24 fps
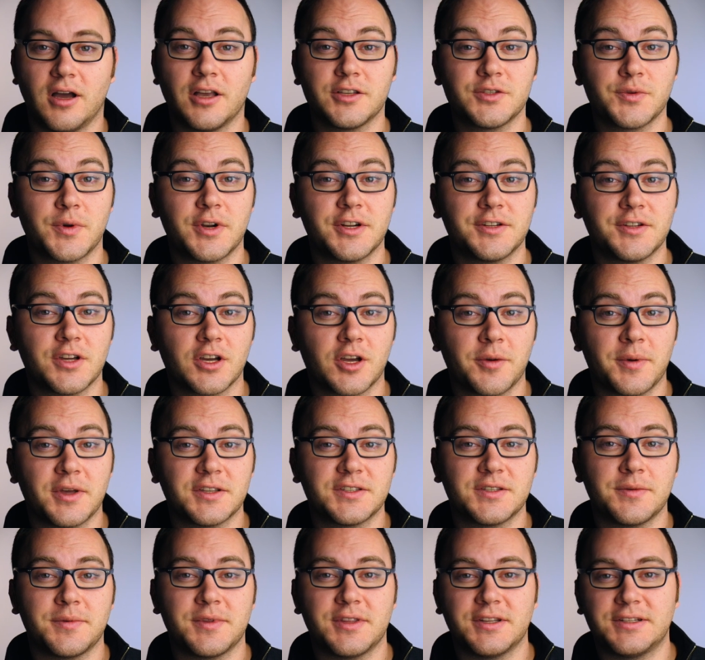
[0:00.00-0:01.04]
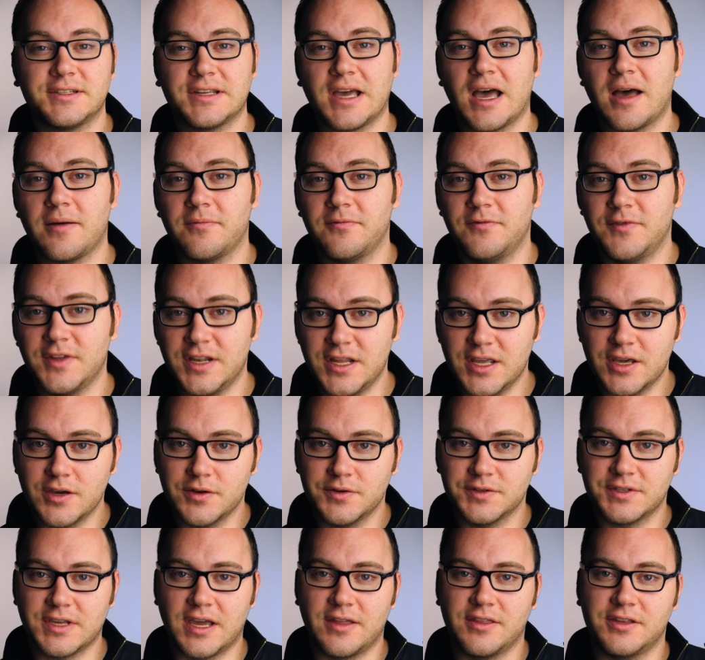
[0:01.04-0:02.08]
I also want to talk about some of the top
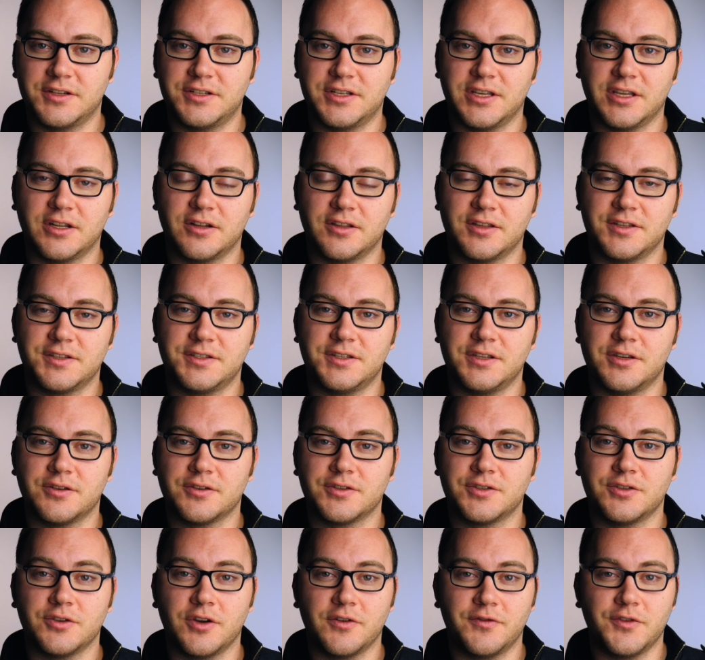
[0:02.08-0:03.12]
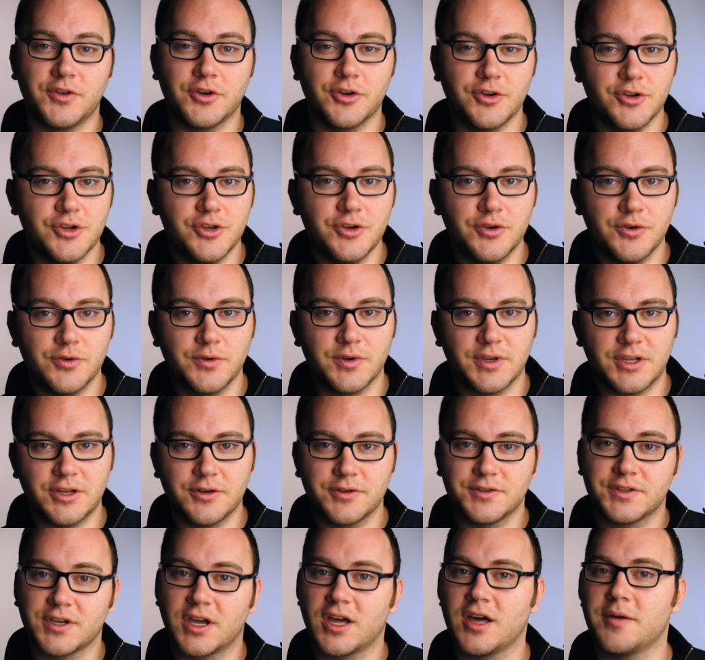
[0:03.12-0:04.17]
videos on the channel this year. So if you're new,
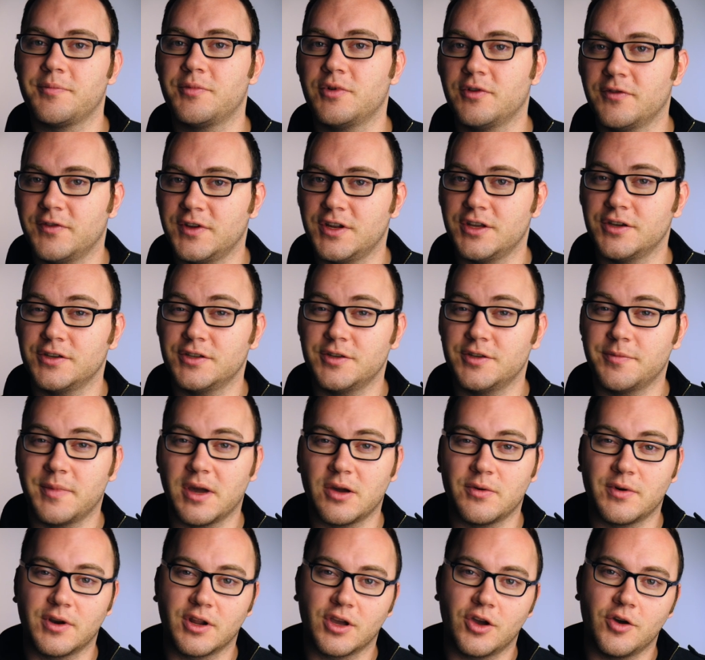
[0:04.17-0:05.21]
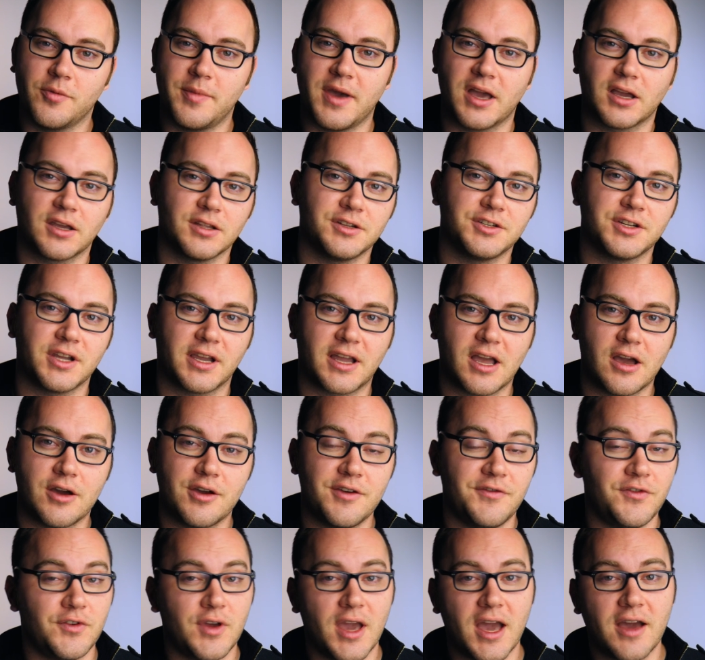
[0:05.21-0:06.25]
here's a couple videos you might want to go back and check out
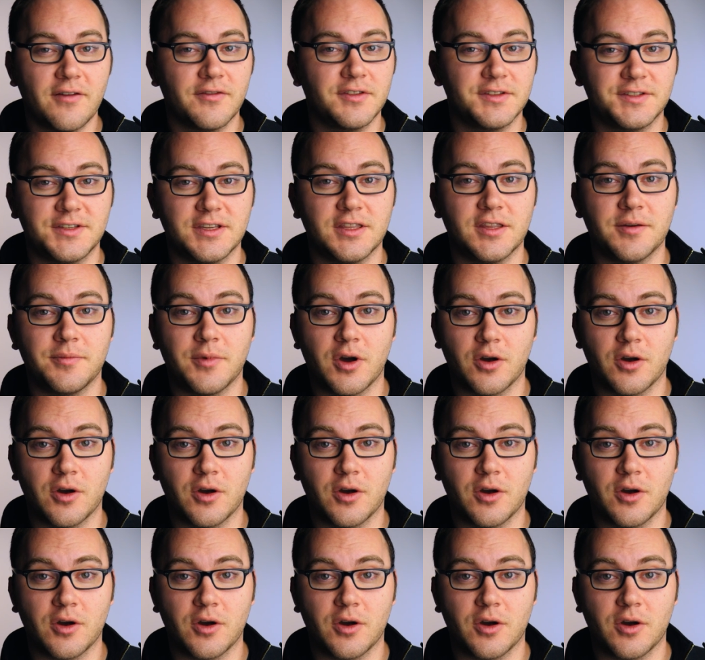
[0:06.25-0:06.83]
if you haven't seen them